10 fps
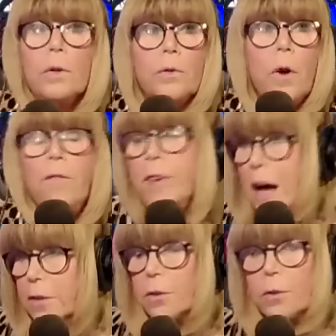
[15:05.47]
So
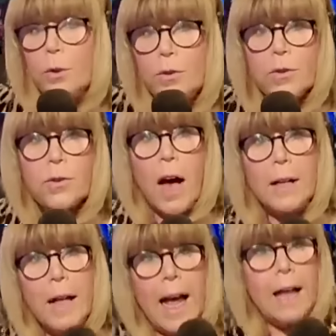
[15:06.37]
Fox News
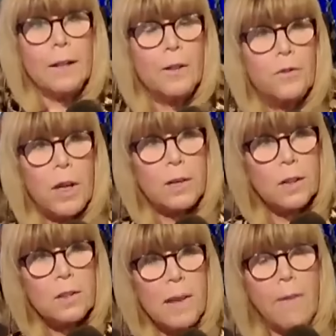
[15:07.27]
decided, hey, let's take
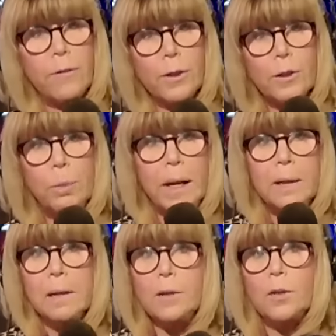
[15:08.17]
this out for a
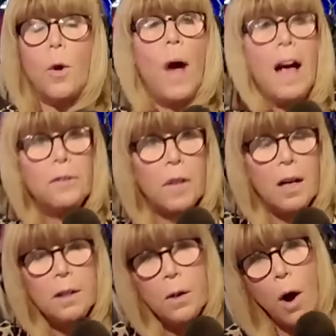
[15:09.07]
spin. Let's go ask,
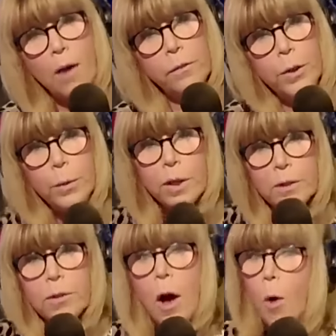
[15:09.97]
you know, our
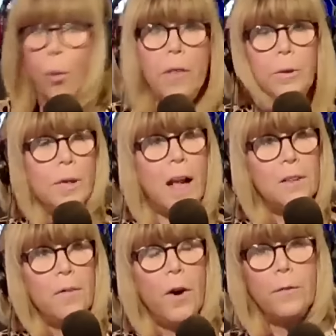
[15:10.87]
viewers whether or not
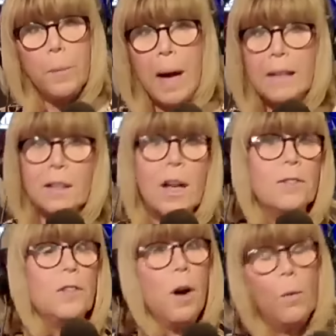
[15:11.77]
they'll vote for Biden
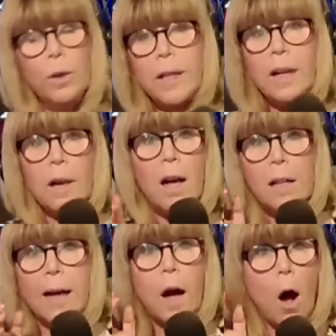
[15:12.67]
because, you know, we'll get
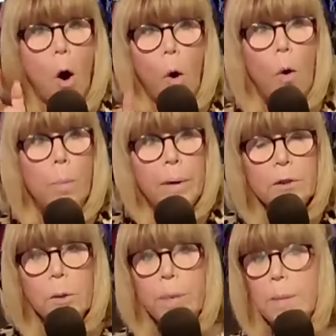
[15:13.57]
like a whole
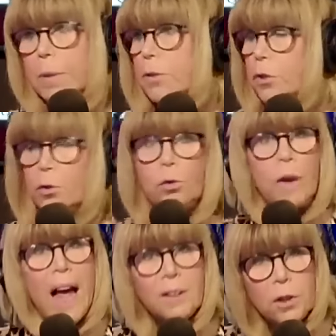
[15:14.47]
bunch of people just
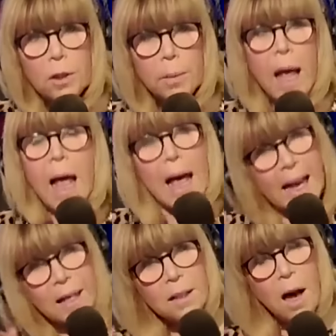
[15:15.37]
trashing him,
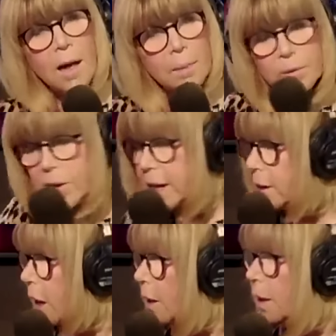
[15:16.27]
hating on him,
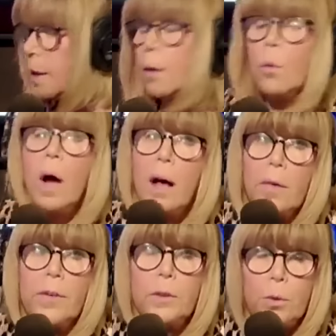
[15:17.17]
saying no.
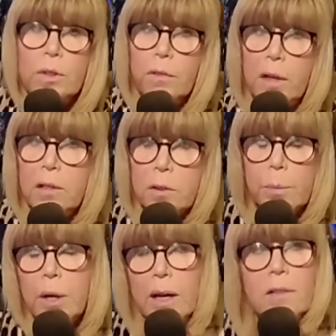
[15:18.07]
Well, this was very
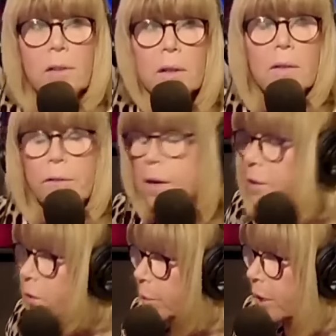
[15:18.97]
surprising,
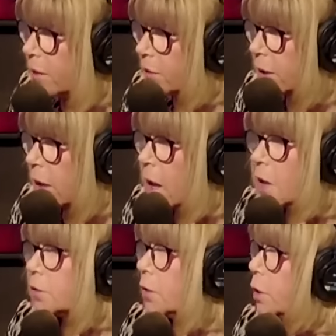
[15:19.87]
very surprising.
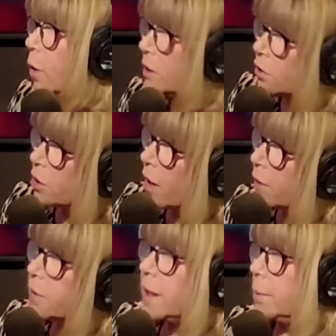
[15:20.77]
So the question on
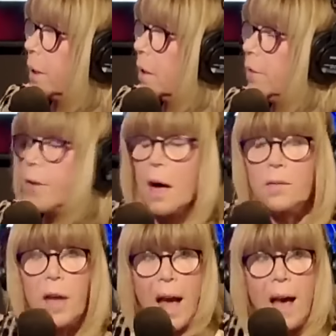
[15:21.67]
the table,
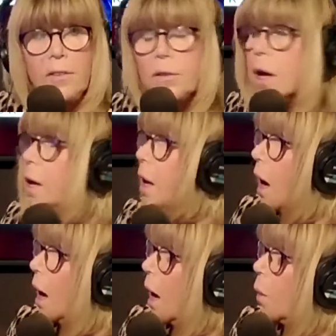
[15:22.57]
Fox asked,
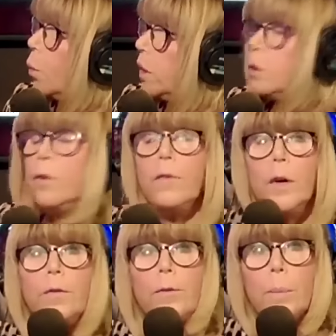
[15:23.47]
will you
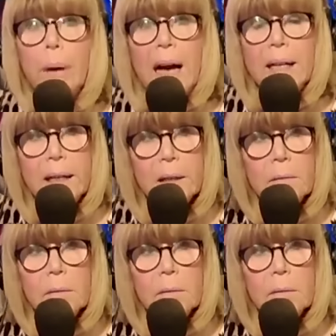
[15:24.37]
vote for Biden?